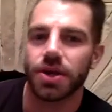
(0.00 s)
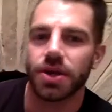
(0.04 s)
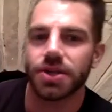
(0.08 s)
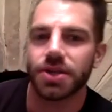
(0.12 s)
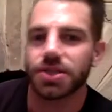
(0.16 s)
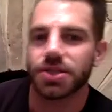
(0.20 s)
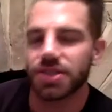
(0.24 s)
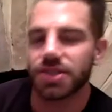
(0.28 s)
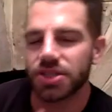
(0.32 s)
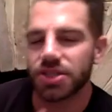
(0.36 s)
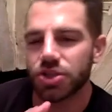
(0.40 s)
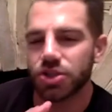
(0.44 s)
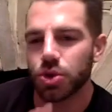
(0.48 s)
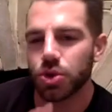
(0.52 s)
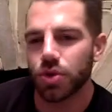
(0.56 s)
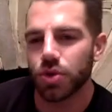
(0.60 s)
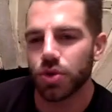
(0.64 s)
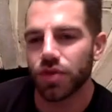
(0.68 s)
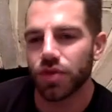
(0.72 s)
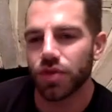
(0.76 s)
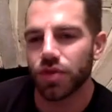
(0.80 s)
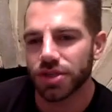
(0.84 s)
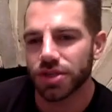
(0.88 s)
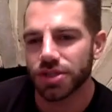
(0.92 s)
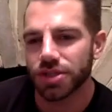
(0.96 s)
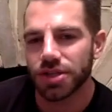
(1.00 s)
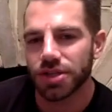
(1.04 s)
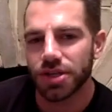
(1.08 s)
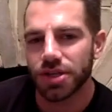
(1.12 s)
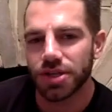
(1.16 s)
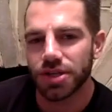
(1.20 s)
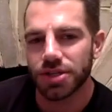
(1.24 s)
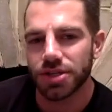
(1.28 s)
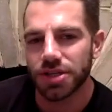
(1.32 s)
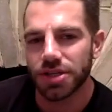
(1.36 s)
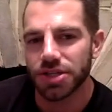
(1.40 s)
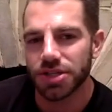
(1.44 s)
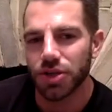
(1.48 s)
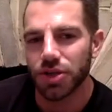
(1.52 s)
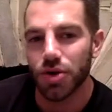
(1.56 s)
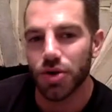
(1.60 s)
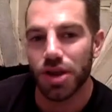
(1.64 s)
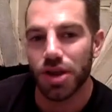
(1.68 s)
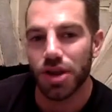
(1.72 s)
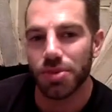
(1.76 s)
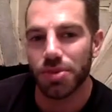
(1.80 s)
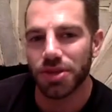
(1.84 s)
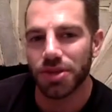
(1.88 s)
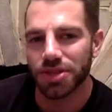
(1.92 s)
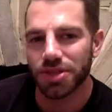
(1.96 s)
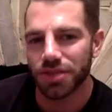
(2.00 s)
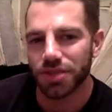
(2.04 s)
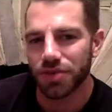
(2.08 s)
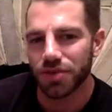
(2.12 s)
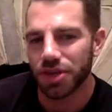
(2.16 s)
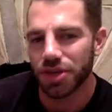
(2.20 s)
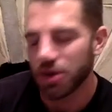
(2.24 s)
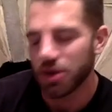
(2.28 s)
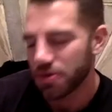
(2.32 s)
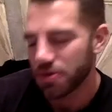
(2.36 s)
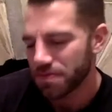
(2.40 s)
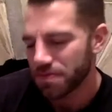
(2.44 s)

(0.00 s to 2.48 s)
It's because there's two of us. so there's no limit to the video.